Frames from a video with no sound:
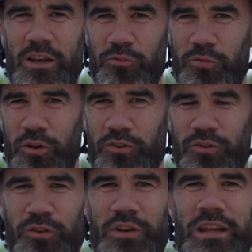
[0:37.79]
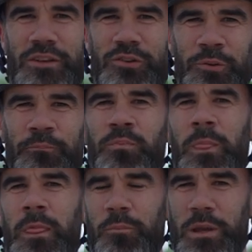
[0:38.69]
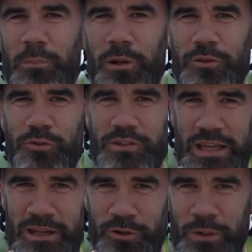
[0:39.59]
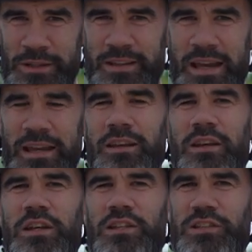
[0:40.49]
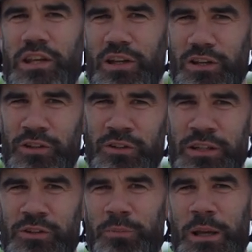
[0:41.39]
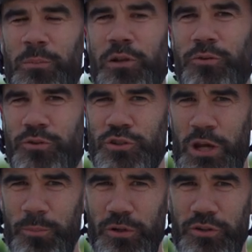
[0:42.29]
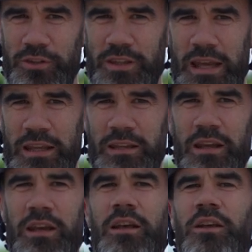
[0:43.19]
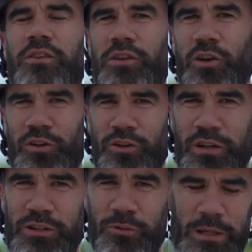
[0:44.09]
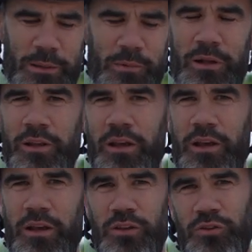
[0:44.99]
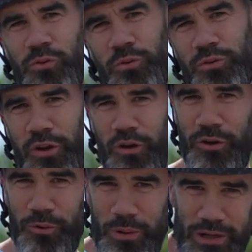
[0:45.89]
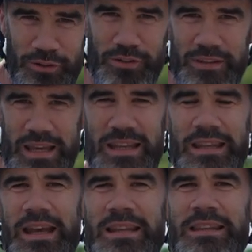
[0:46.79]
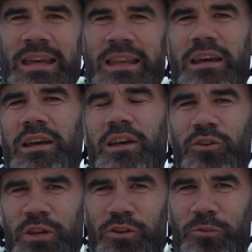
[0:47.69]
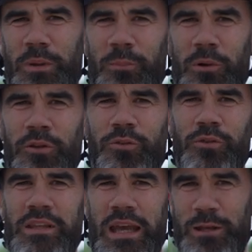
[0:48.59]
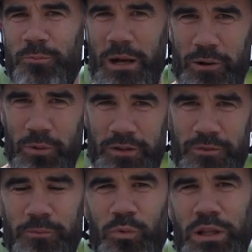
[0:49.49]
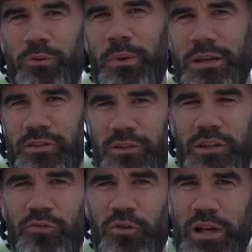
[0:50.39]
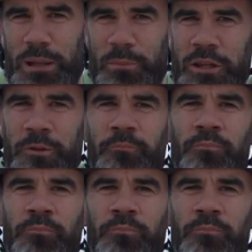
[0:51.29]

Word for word: First, you need to be able to stand on one skate. Second, you need to be able to jump on your skate. Third, you need to be able to turn away on your skate, and then you need to be able to skate backwards. When you master these four elements,